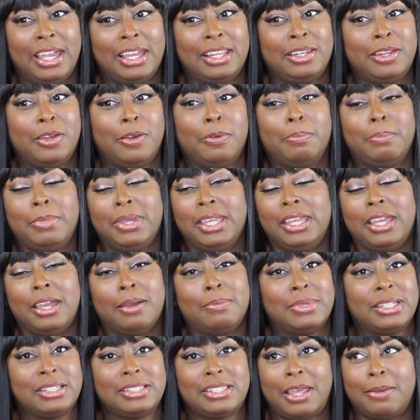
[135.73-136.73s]
I know me,
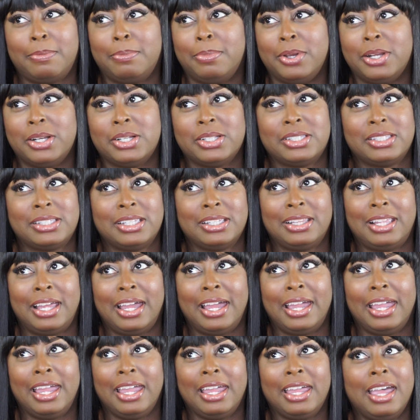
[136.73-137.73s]
I'm the type of person,
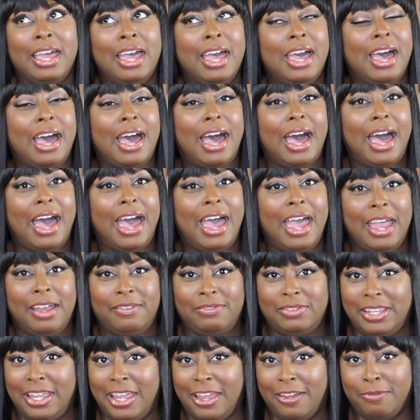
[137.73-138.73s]
like, I
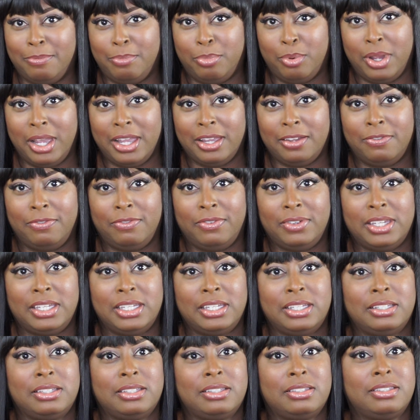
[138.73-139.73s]
have to have
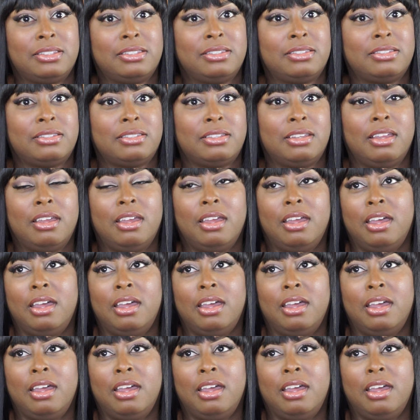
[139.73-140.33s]
breakfast.